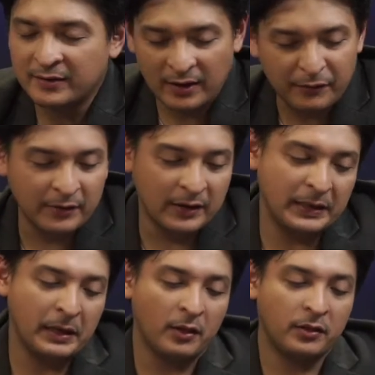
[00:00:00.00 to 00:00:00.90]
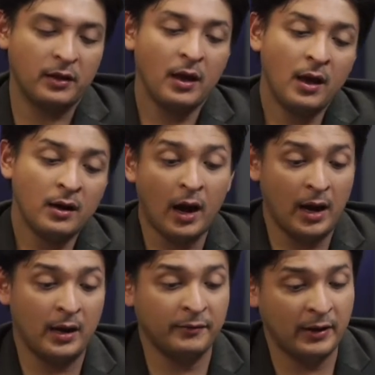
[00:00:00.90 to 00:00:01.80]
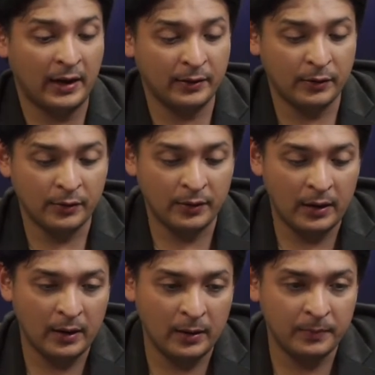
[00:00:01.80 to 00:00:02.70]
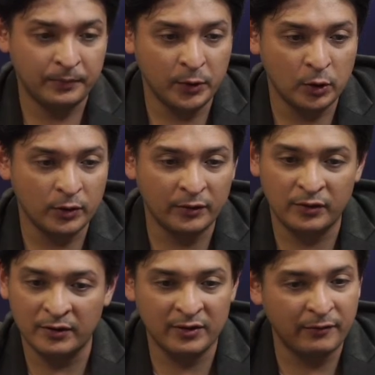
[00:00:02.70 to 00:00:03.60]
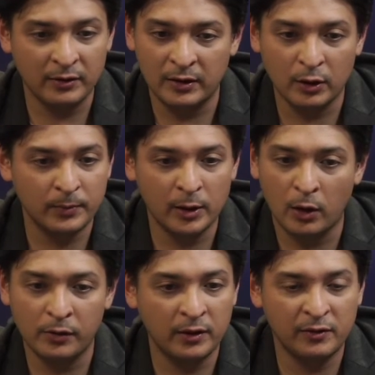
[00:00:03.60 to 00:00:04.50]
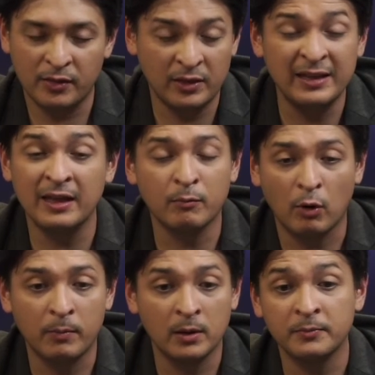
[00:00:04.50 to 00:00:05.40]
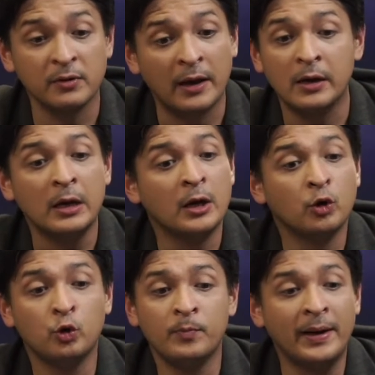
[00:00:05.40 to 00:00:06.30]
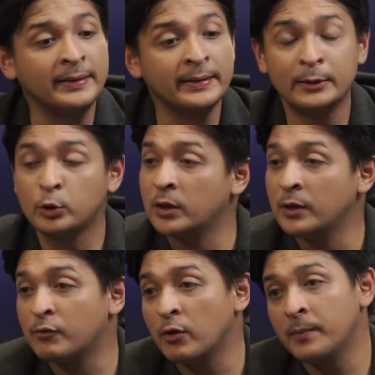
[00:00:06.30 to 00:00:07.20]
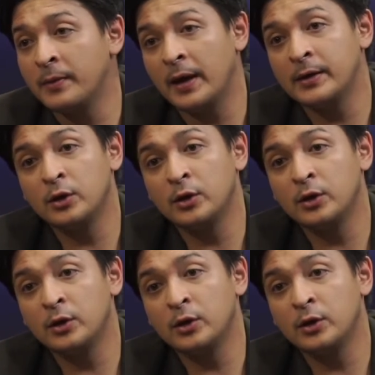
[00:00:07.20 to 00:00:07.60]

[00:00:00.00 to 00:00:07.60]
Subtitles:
definitely healthy. No, I love that though. There's definitely going to be a lot of teething problems, and who better to learn from than